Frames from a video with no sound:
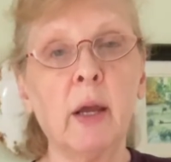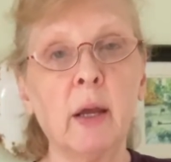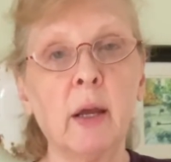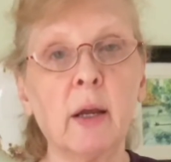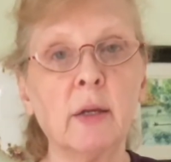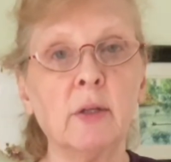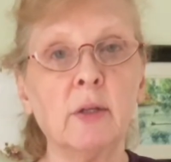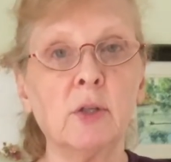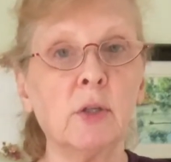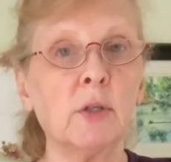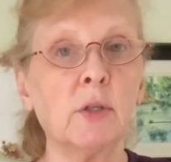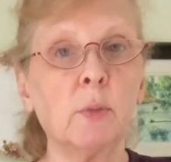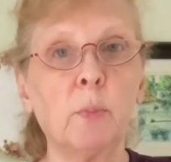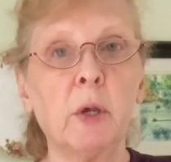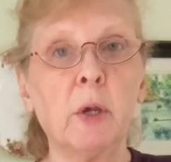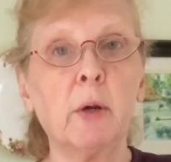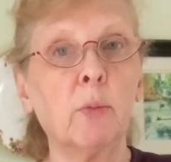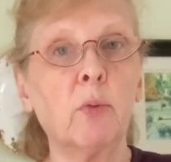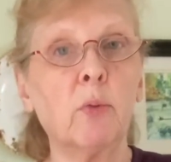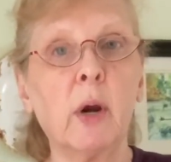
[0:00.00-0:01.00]
It can just be
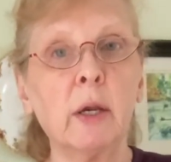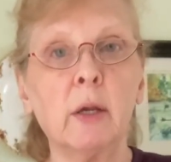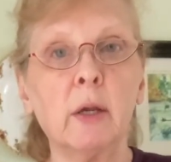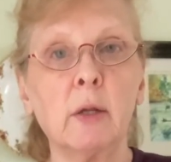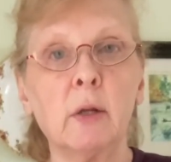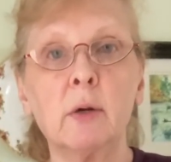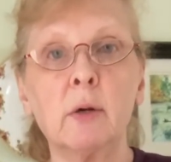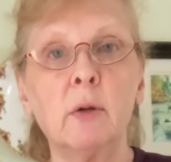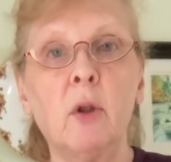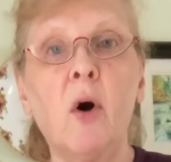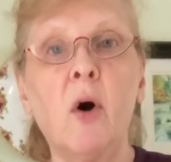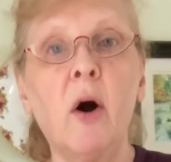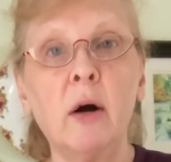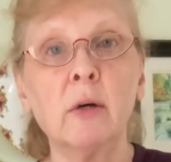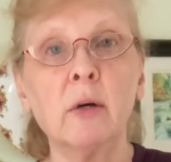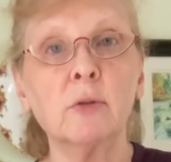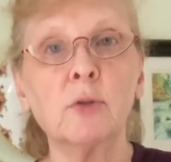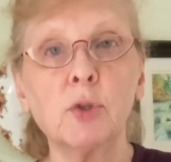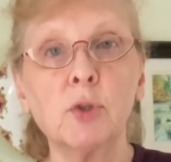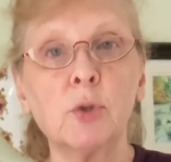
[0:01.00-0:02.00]
a regular
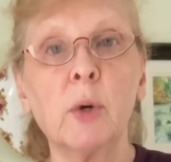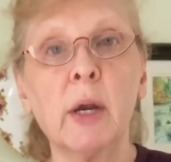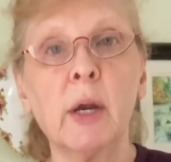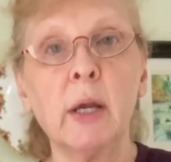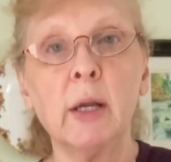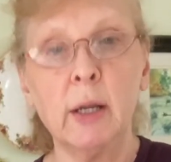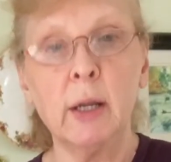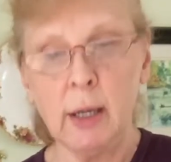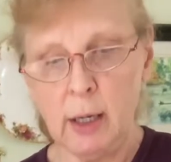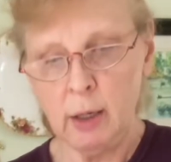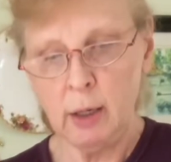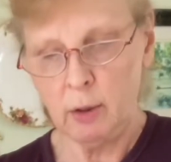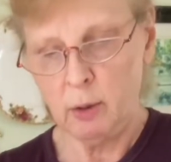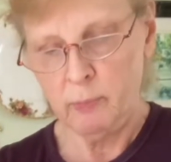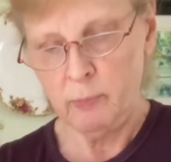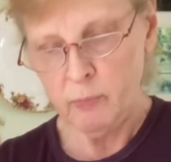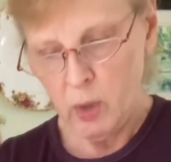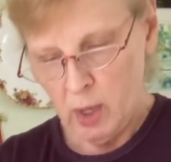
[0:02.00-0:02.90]
long straight needle.